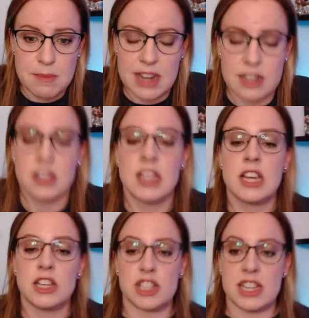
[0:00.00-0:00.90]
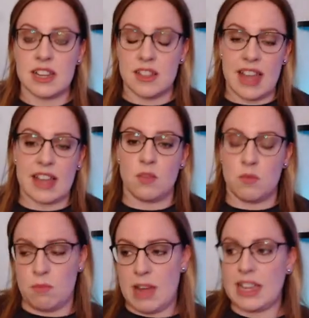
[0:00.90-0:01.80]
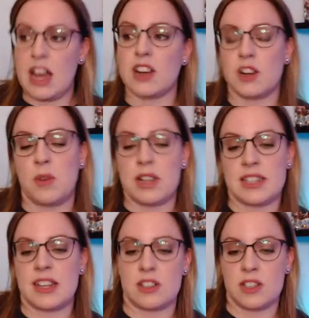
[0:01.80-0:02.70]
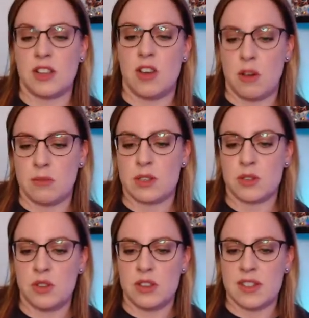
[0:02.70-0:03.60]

And she, like my younger ones that are still homeschooled,